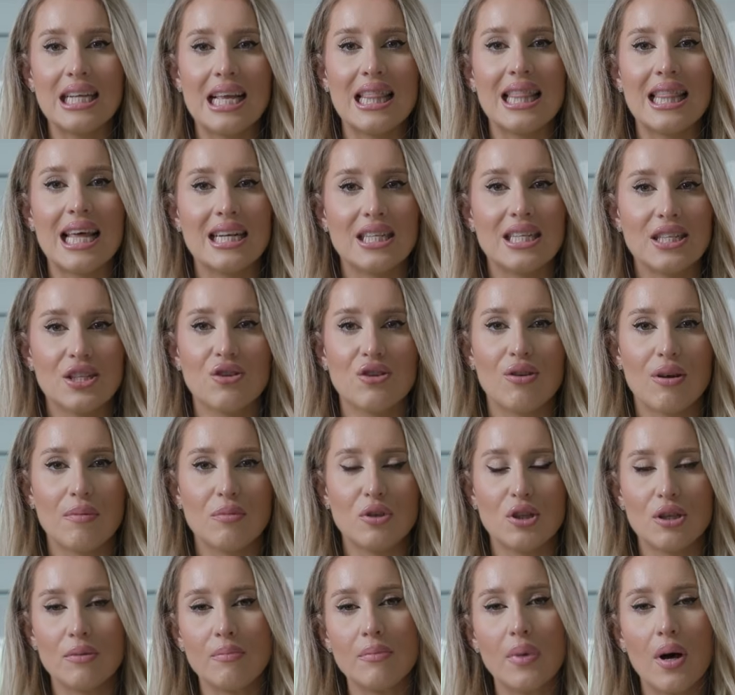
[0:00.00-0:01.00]
in that
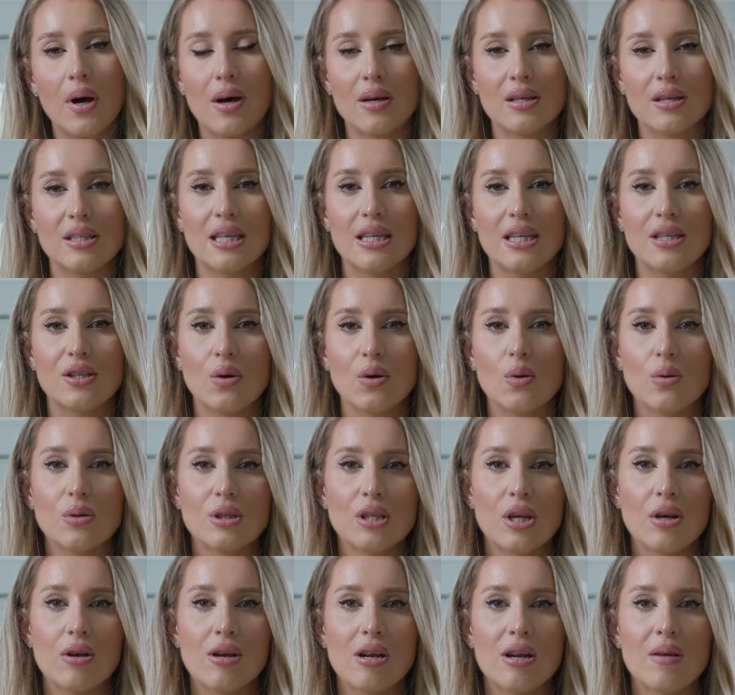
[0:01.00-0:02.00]
description box is
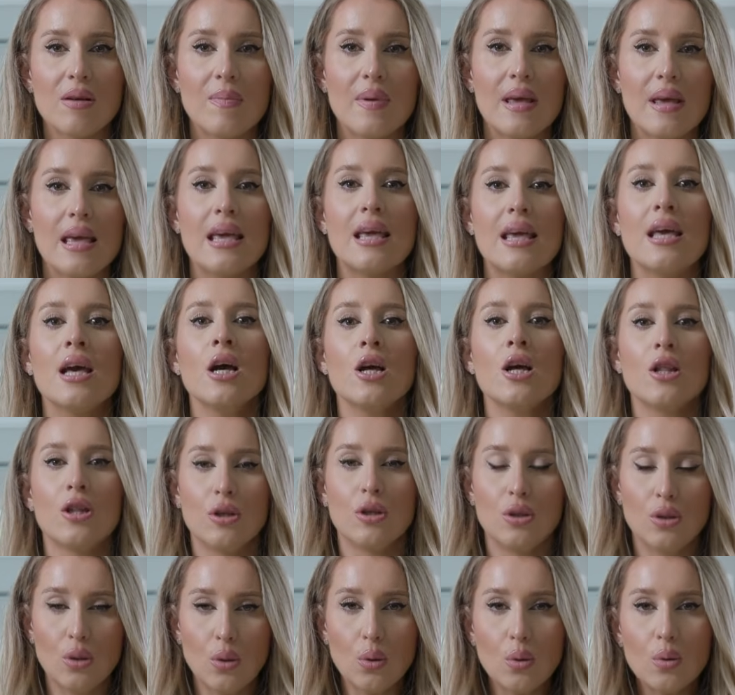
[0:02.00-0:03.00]
also going to be
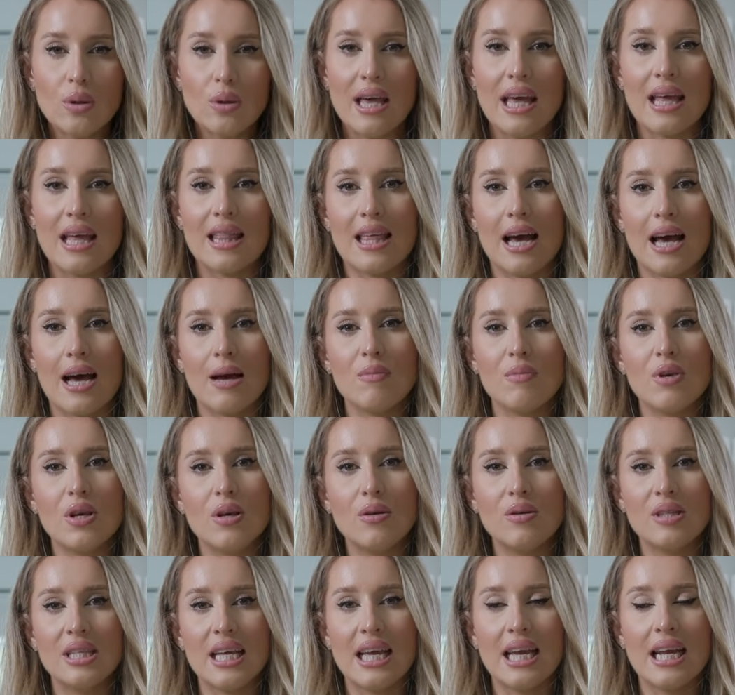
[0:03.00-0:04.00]
the toolkit that I'm
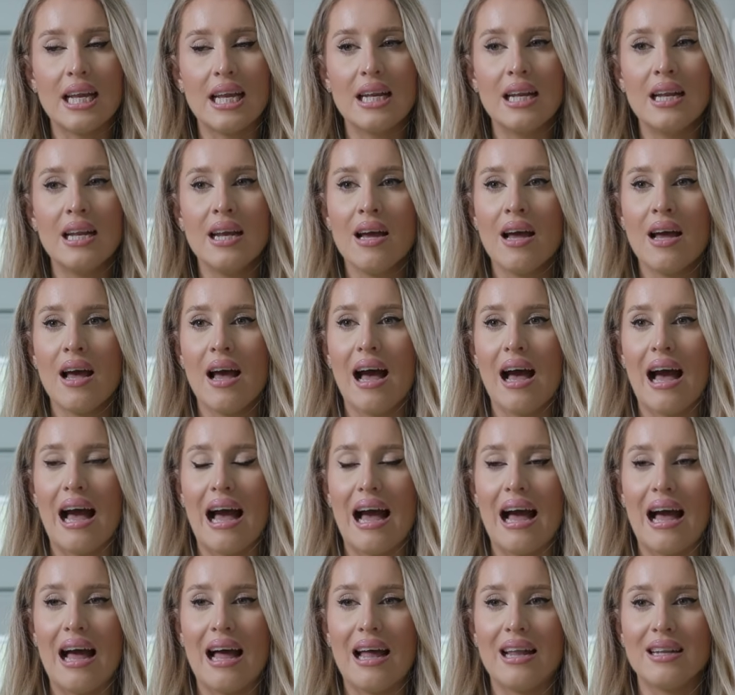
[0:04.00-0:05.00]
using.
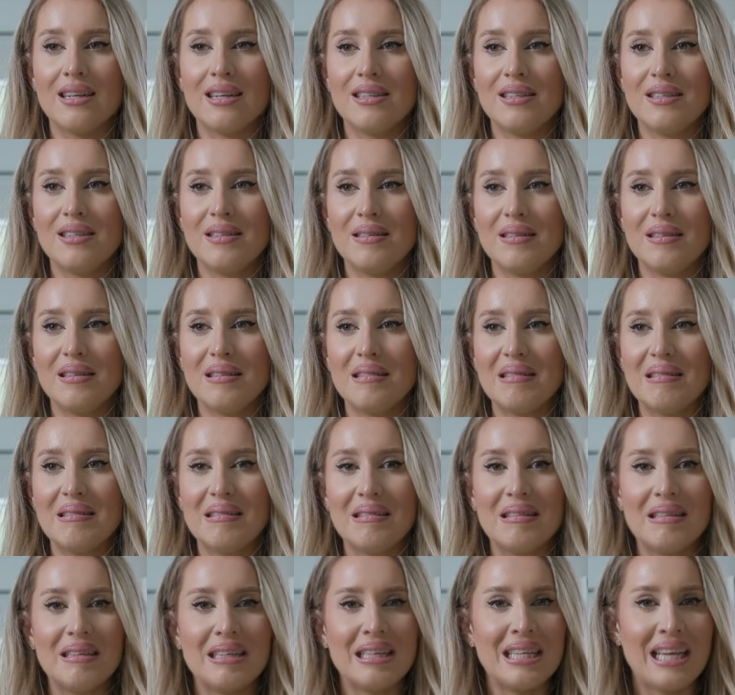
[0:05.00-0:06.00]
And
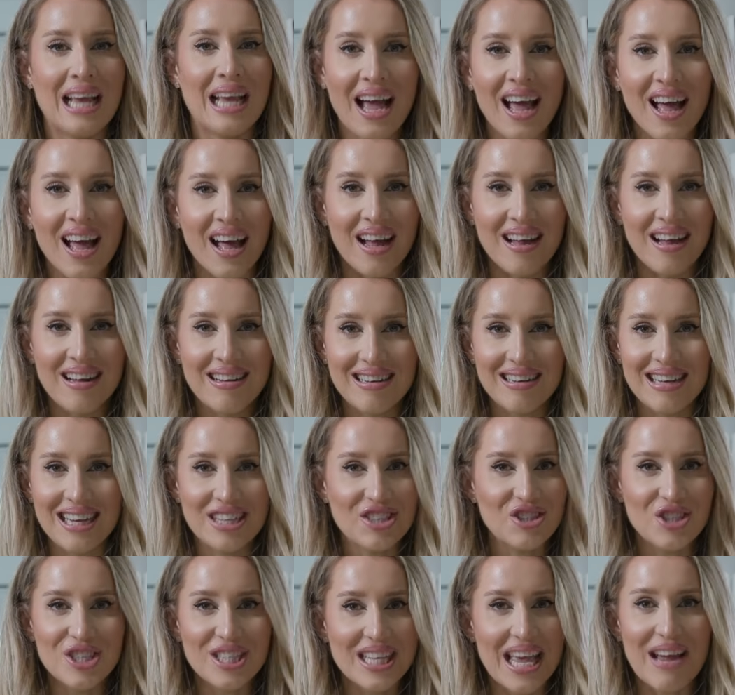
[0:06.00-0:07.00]
yeah,
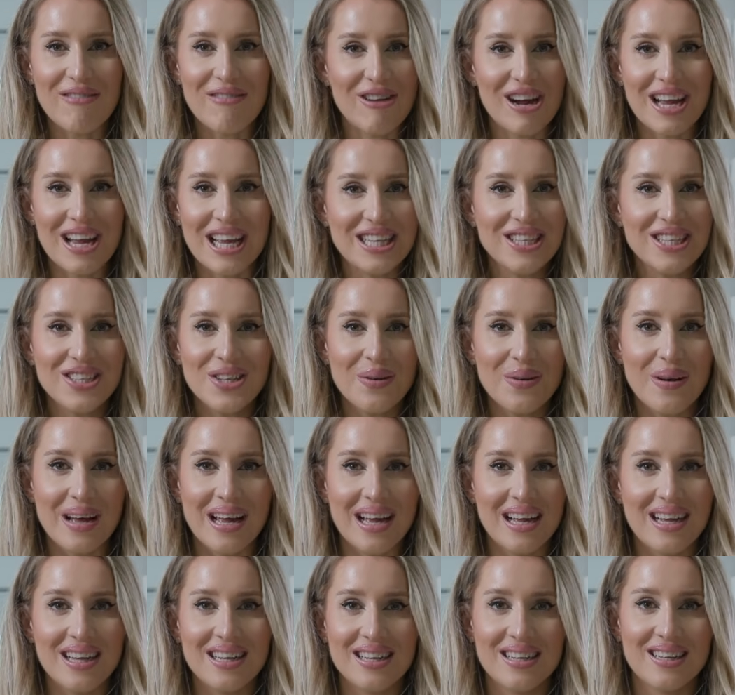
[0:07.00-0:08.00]
let's just get right into
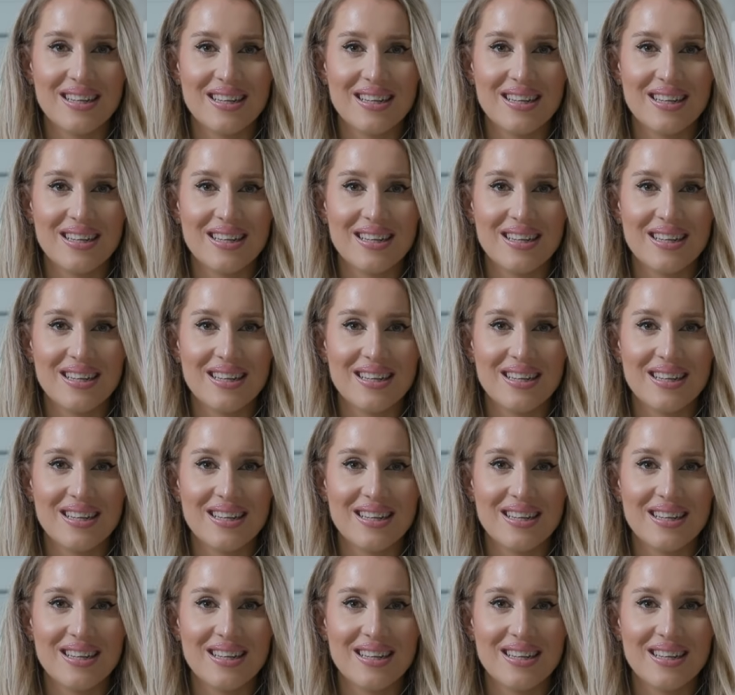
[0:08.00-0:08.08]
it.